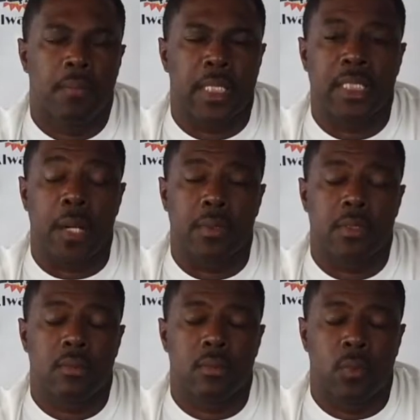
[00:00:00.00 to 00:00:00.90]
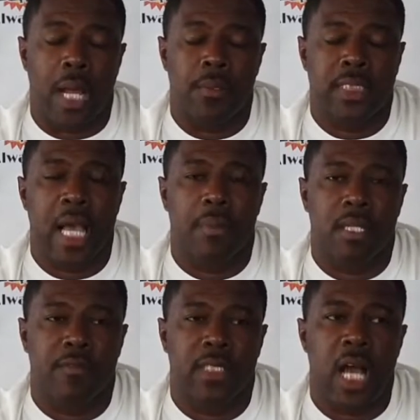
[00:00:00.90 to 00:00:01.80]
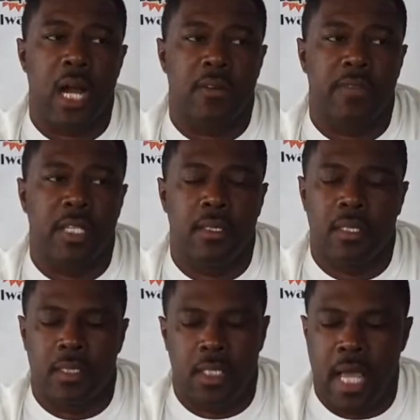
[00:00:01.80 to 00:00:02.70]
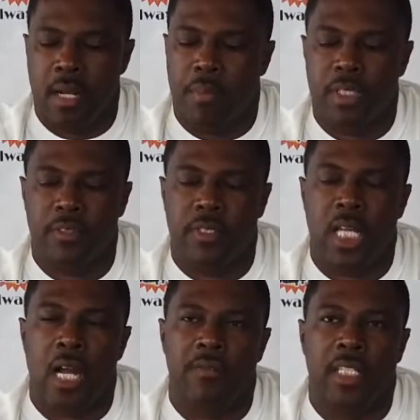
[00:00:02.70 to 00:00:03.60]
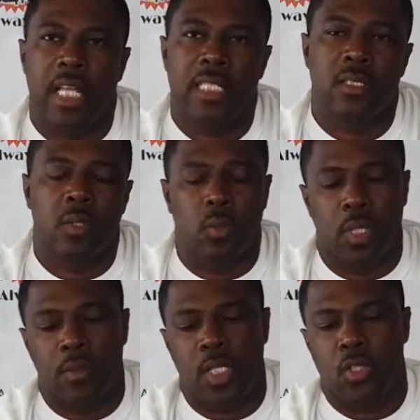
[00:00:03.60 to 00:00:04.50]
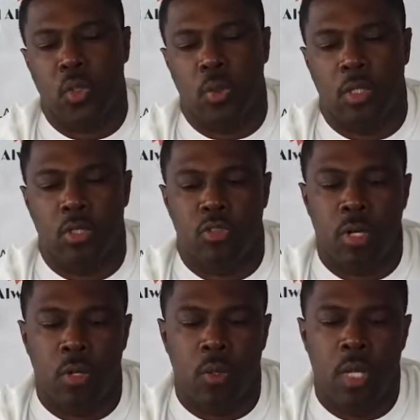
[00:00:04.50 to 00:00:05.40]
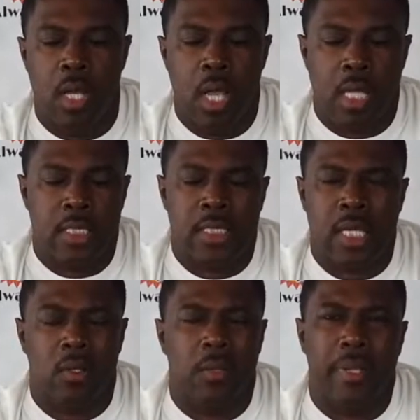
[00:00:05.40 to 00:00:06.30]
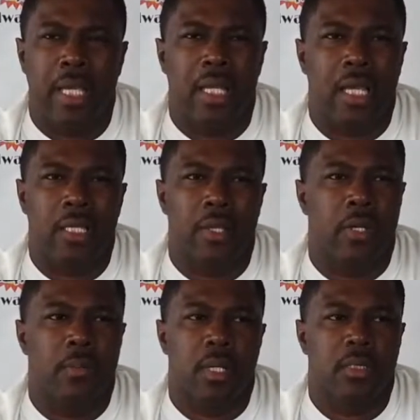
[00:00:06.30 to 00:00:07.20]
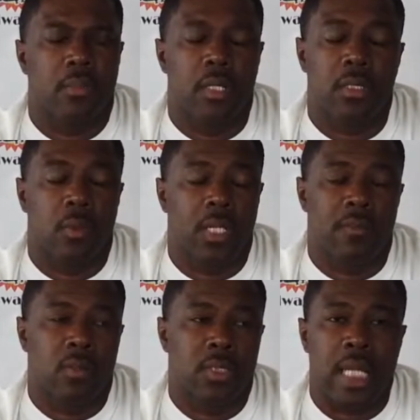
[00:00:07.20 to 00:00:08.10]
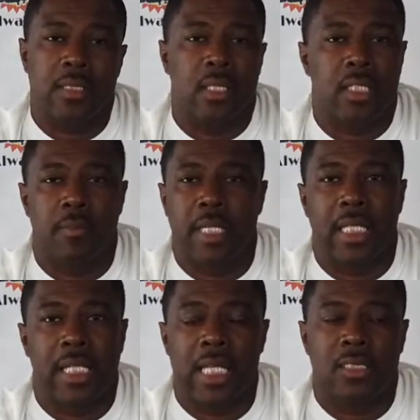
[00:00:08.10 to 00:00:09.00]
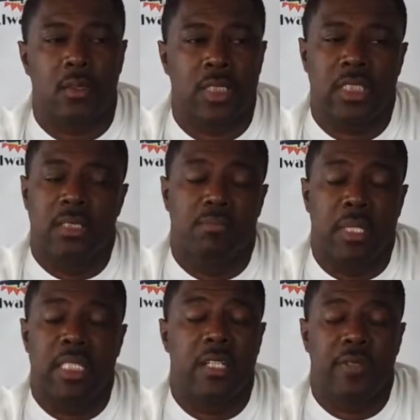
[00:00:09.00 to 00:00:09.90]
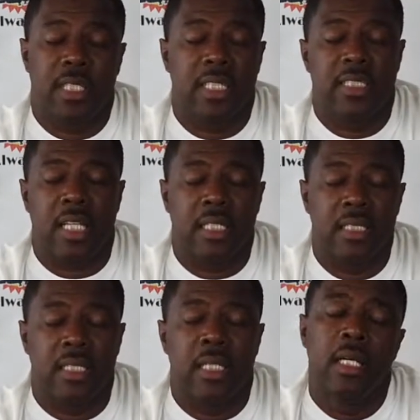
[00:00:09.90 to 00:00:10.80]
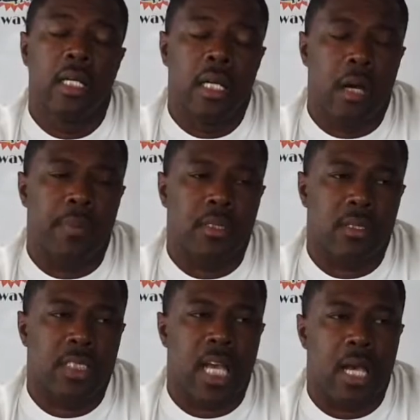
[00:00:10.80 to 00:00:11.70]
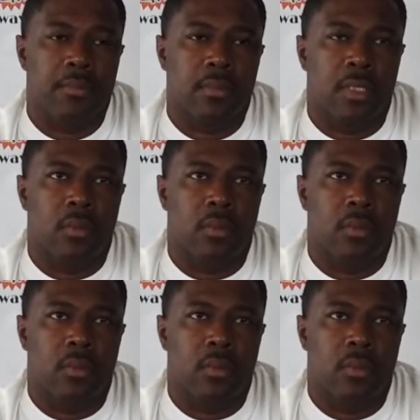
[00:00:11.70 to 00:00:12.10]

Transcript: Because when I was dabbling in photography, it had a bunch of photography classes on it, but there was also one on the drone. And since I only paid like $30 a month or whatever it was, I took as many classes on as many different things as I could up until the time,